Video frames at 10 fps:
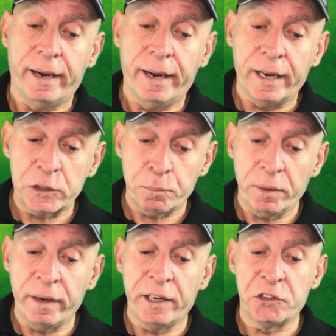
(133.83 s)

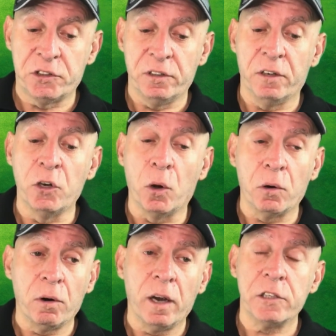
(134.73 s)
explanation, a
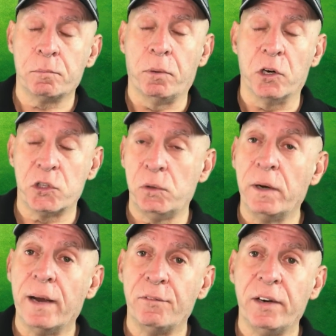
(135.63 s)
notarized personal
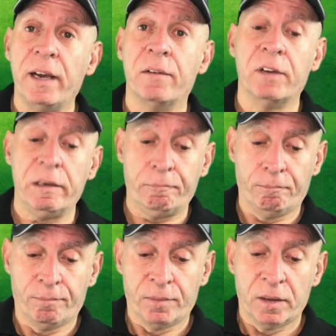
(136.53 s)
affidavit
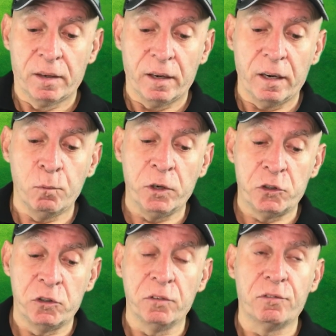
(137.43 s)
in
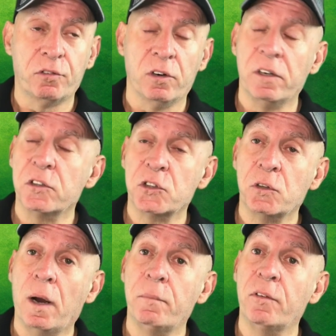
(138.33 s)
which you fully
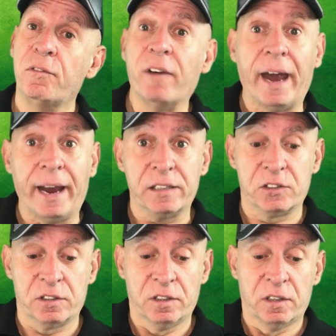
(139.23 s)
describe the
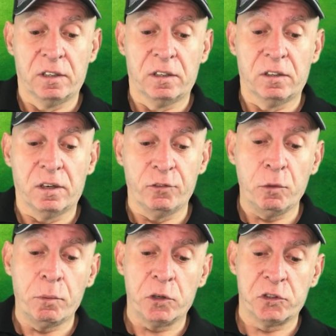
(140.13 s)
facts of
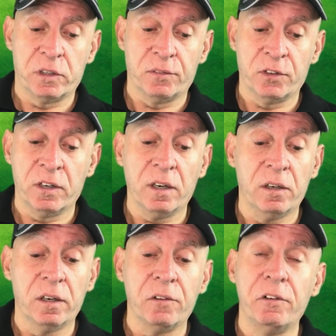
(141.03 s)
your birth certificate
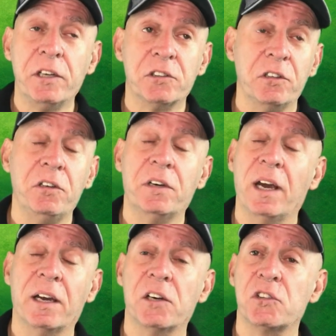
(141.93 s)
and the reason you
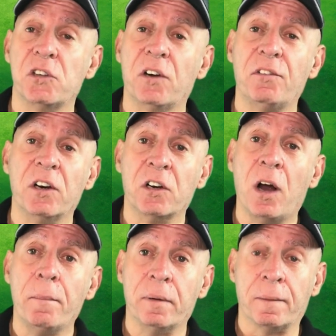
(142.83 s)
can't get a certified
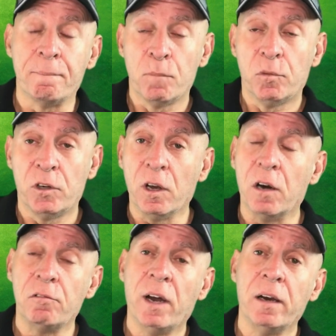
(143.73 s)
copy. You got
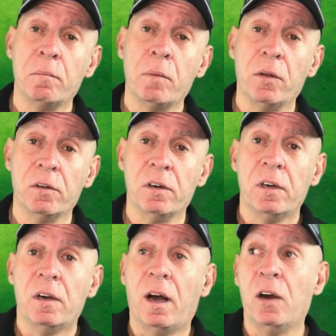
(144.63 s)
to write a mother,
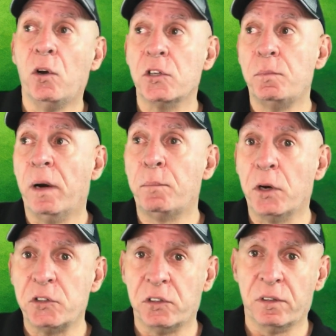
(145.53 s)
I lost my
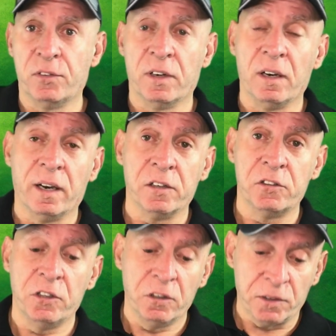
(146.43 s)
birth certificate letter
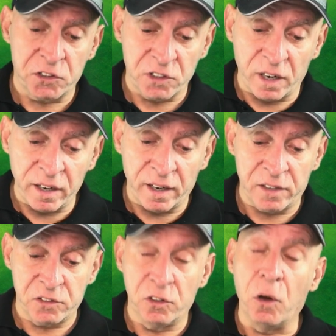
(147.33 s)
to
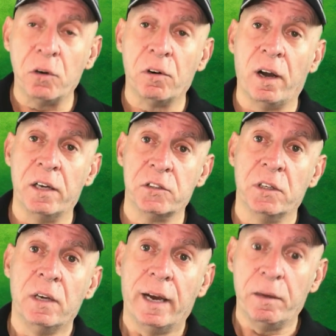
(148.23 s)
USCIS, notarized
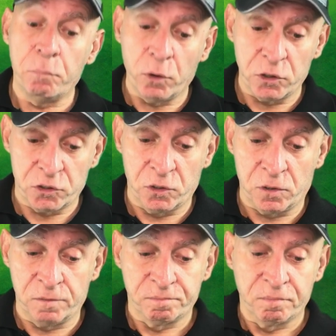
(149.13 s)
and
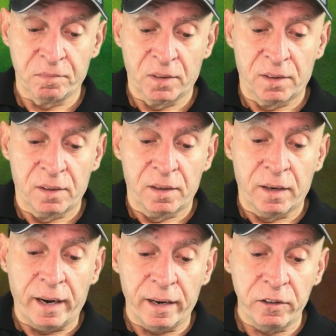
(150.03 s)
personal,
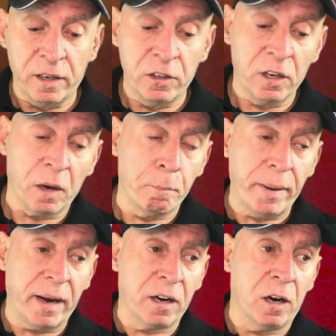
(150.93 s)
and then you got to
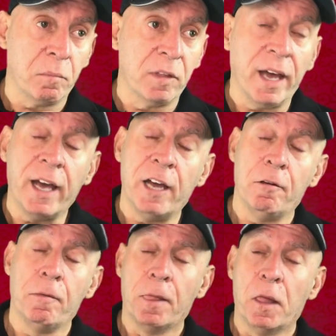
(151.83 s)
back up
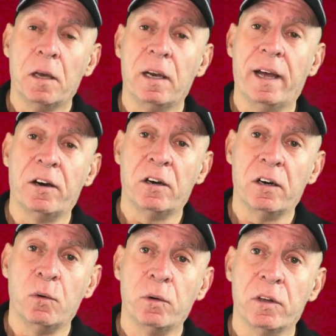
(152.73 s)
that
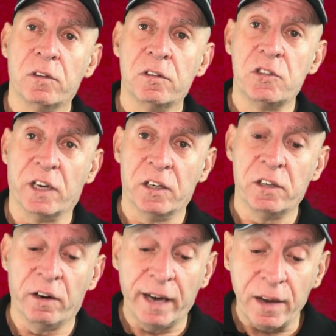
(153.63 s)
letter with
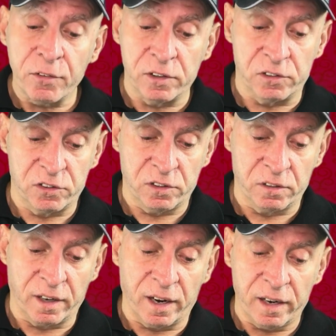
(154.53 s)
secondary evidence,
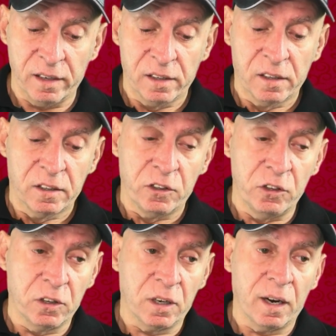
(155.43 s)
okay?
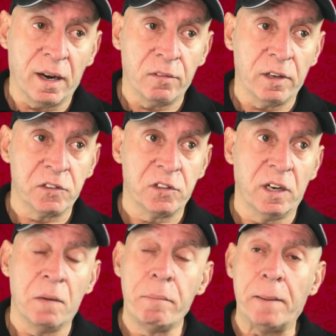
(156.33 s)
You could have, let's
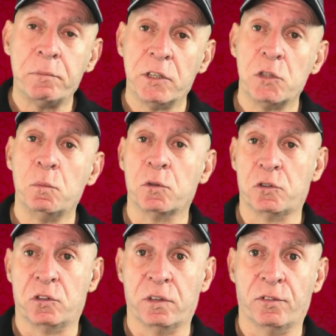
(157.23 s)
say, a baptismal
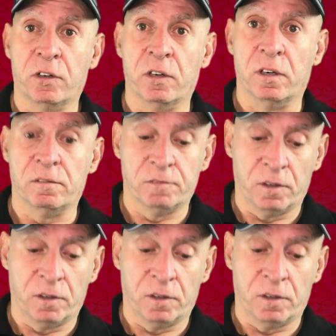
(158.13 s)
certificate,